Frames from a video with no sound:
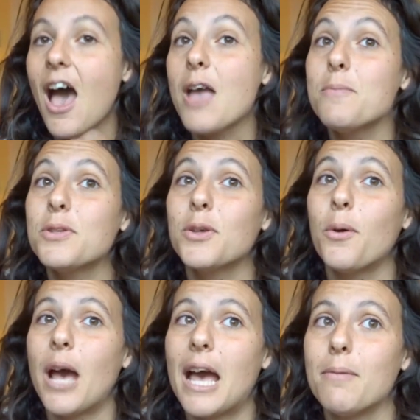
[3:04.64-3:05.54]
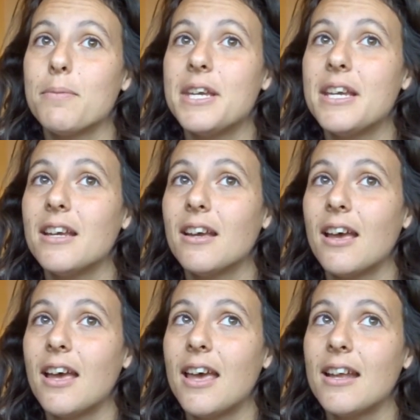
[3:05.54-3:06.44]
I am so happy,
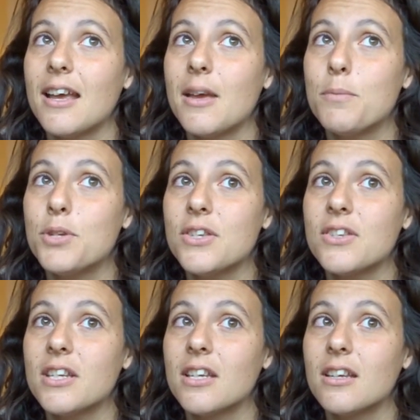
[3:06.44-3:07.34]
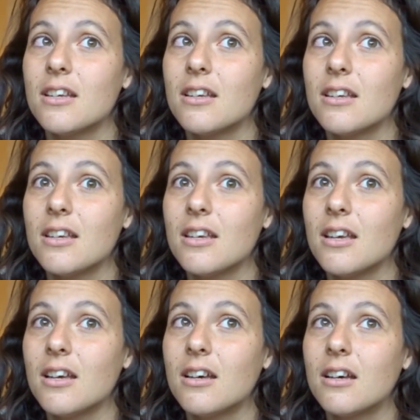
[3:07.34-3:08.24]
and I'm just,
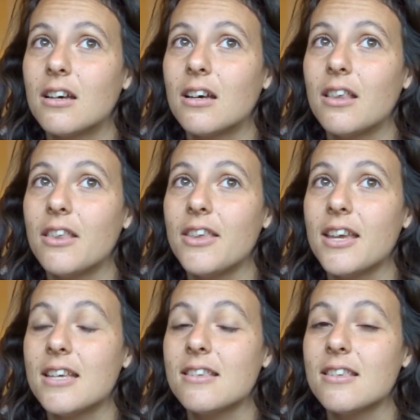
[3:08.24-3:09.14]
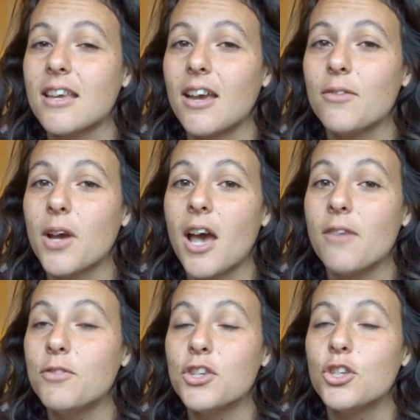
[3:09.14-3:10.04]
the thing is like
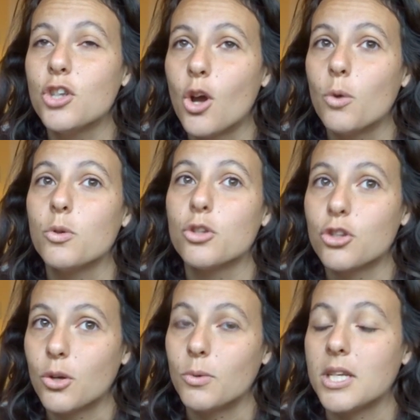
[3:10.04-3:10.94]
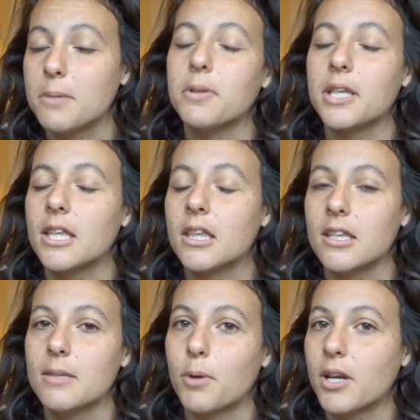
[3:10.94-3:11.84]
I've just known so deeply that
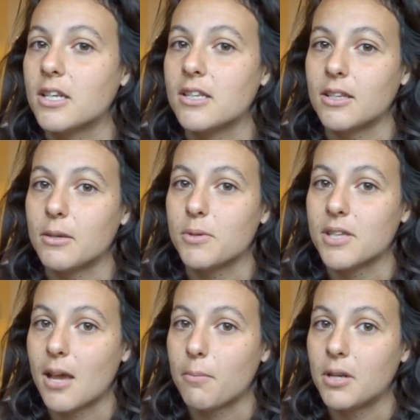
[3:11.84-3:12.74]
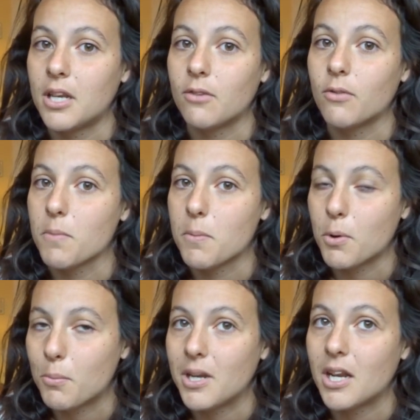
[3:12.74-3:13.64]
this pregnancy was happening from the
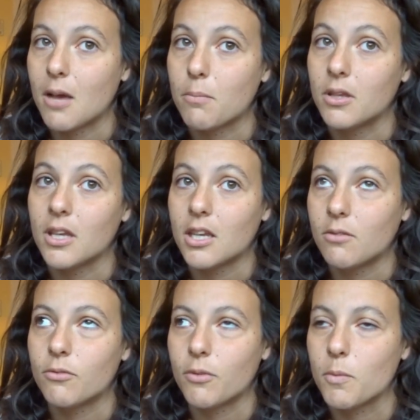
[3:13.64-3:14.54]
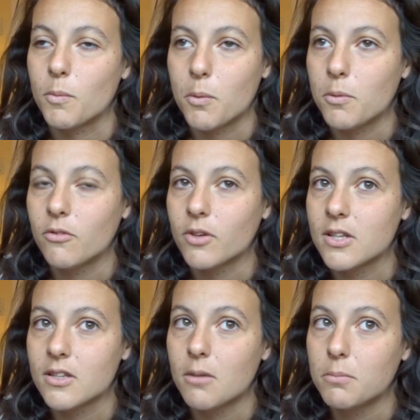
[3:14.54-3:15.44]
moment it happened, like even from the moment of
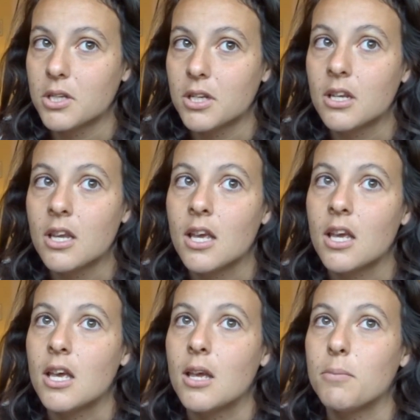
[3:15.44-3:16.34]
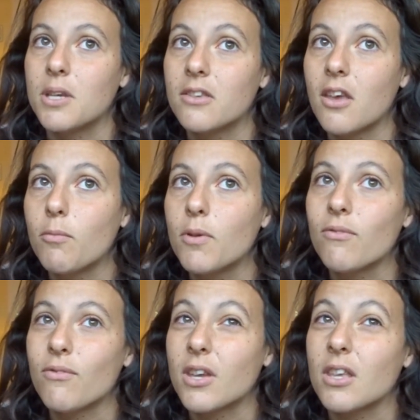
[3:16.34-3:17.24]
conception, because I've been
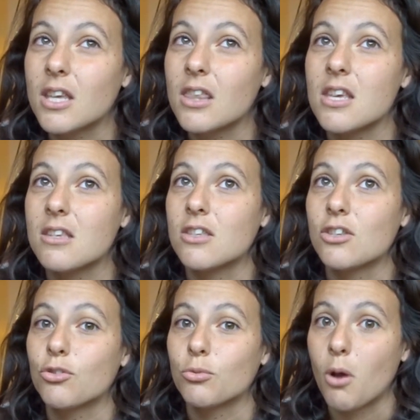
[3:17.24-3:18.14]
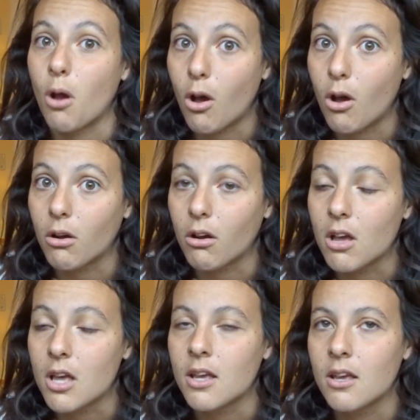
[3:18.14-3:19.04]
feeling this strong